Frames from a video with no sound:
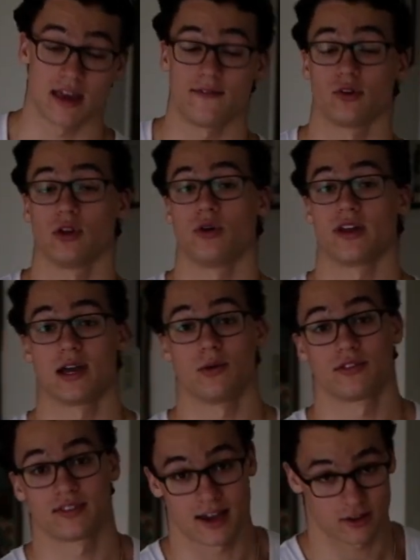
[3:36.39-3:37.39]
if you're loading it
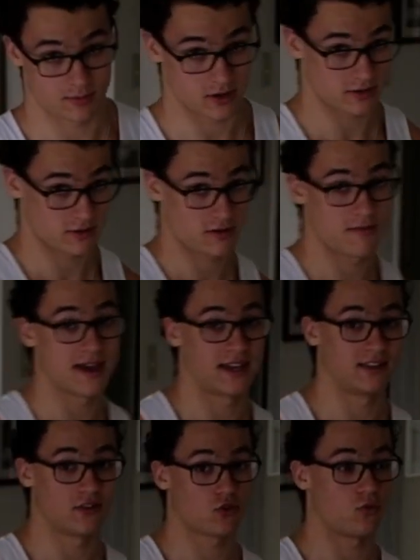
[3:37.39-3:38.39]
with textbooks, making
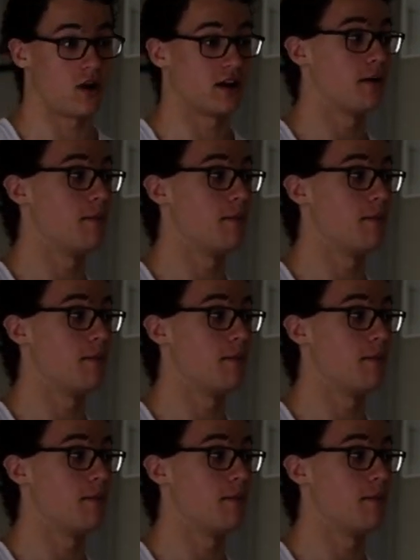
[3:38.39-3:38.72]
the squat